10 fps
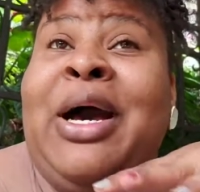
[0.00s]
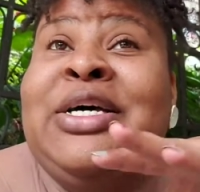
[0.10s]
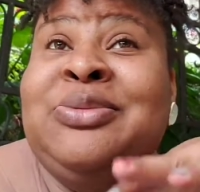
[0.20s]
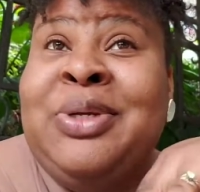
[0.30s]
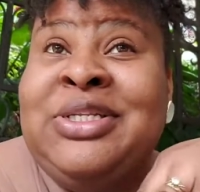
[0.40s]

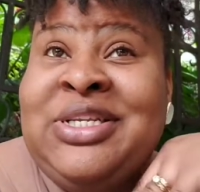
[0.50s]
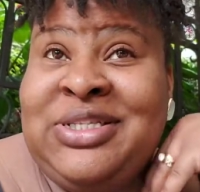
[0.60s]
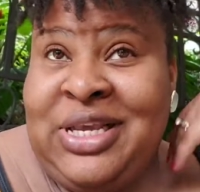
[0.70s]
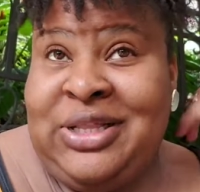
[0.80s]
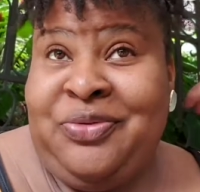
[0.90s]
husband
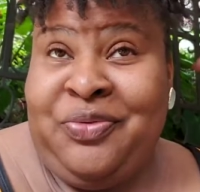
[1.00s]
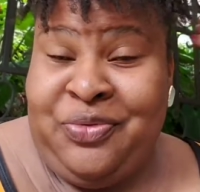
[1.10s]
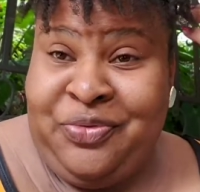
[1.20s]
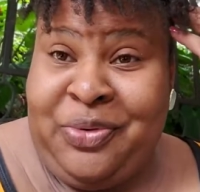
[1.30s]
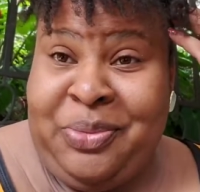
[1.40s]
did take the
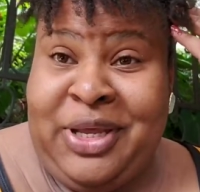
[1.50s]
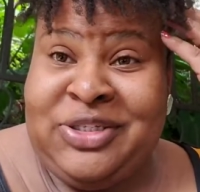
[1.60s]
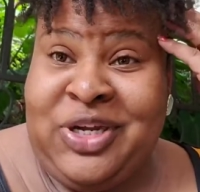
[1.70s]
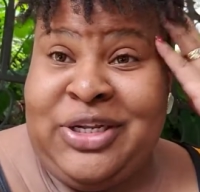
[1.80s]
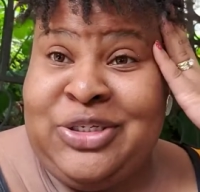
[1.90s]
phone from me
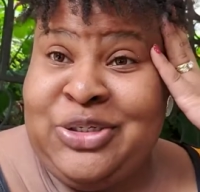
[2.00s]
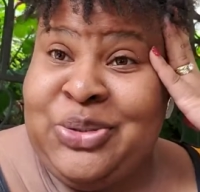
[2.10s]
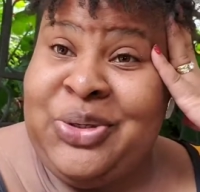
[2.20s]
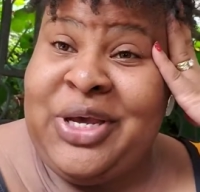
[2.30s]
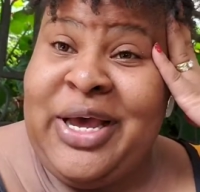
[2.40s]
and tried to
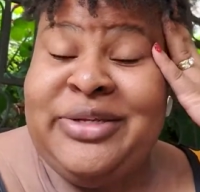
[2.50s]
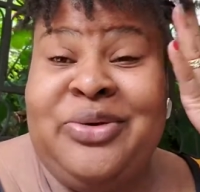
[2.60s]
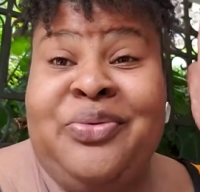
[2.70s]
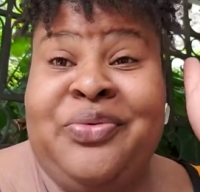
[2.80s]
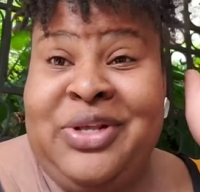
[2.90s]
show you guys.
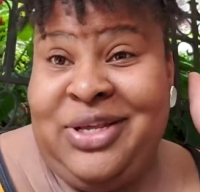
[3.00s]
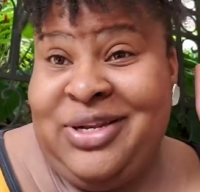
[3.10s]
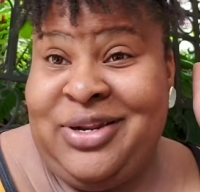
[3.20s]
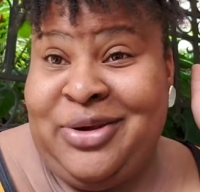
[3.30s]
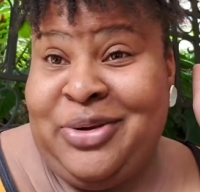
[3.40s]
Hopefully he
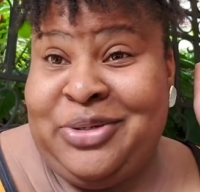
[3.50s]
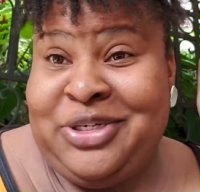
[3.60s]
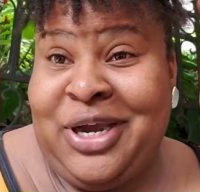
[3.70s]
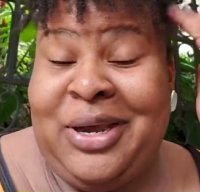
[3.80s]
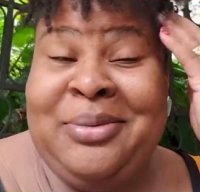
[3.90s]
did a good
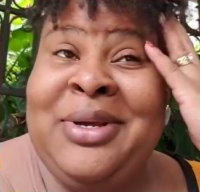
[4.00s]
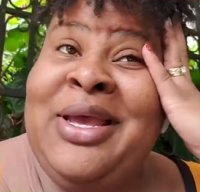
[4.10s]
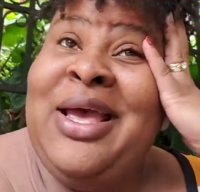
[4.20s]
job.